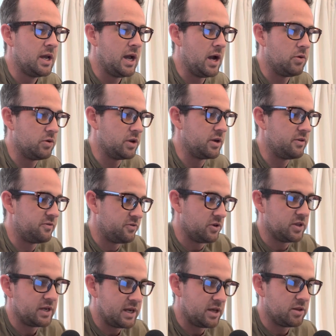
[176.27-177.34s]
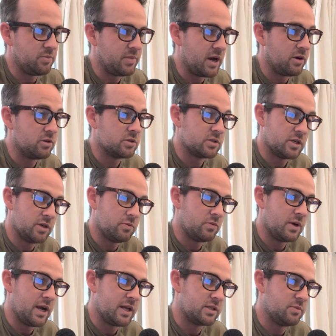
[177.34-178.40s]
I wanted it further down the barrel, so
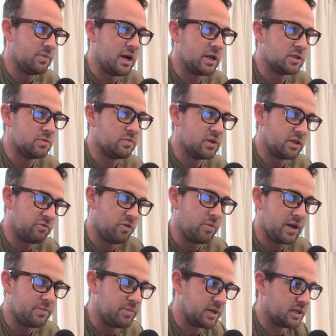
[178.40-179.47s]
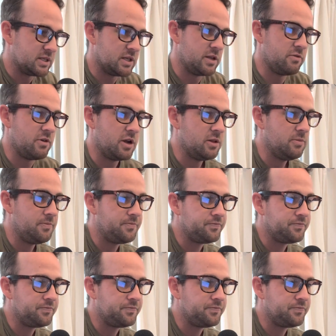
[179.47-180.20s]
I had to buy something for my Picatinny rail.